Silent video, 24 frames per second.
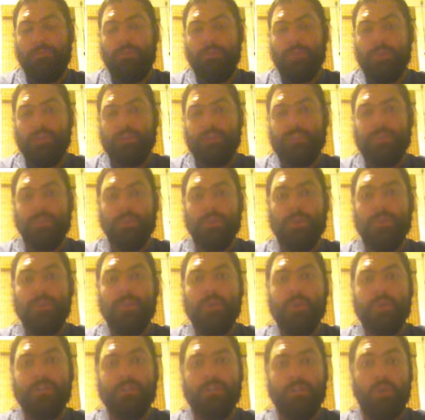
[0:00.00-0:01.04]
I just
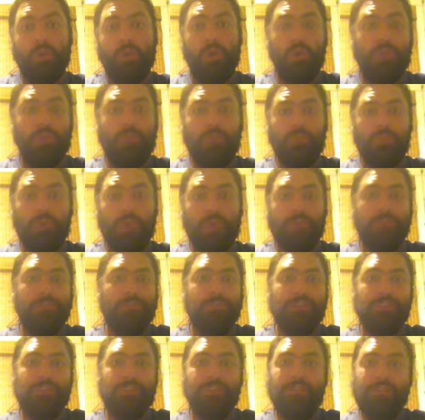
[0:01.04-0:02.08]
realized, oh, it
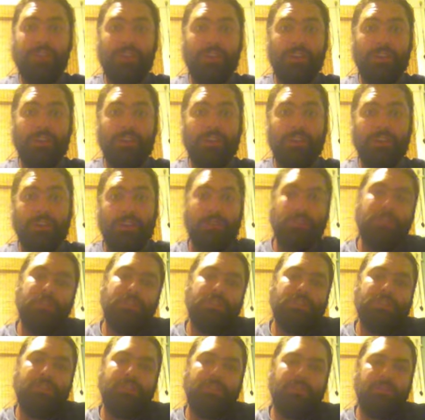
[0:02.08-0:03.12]
was just fear. It was
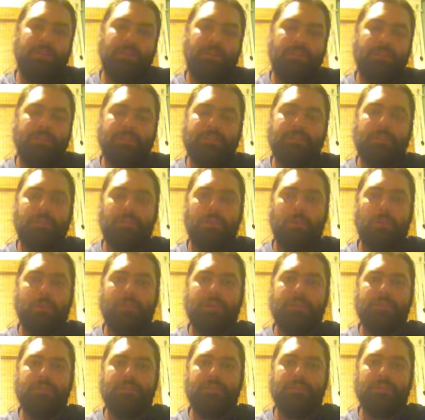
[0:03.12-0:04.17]
just fear. That's all it
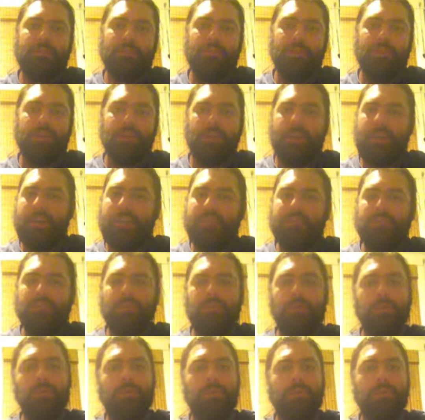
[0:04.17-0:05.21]
was. I stood up